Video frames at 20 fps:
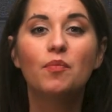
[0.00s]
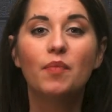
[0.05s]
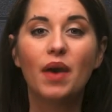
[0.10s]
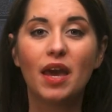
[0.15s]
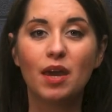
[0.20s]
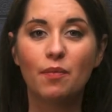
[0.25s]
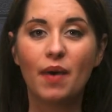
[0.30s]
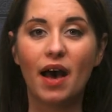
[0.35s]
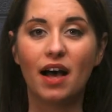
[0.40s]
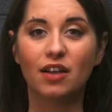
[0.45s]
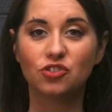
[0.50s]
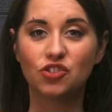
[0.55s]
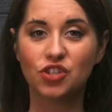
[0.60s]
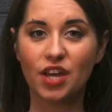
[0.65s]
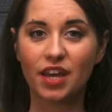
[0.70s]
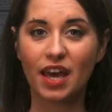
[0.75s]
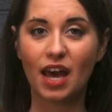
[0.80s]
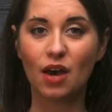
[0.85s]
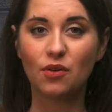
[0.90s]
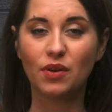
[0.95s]
PayPal
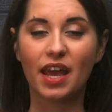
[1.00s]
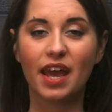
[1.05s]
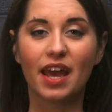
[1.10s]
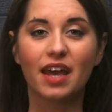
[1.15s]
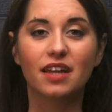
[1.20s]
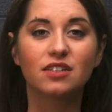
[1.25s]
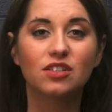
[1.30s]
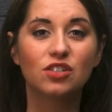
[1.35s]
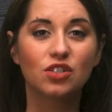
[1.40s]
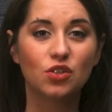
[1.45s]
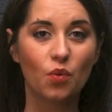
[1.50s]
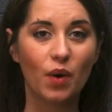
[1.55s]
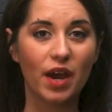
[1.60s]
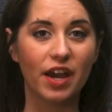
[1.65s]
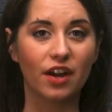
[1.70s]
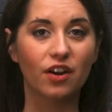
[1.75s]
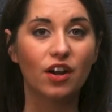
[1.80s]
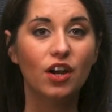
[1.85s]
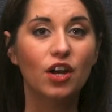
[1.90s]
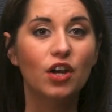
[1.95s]
Checkout and
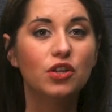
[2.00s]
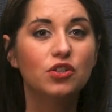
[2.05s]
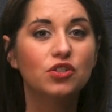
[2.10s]
Square,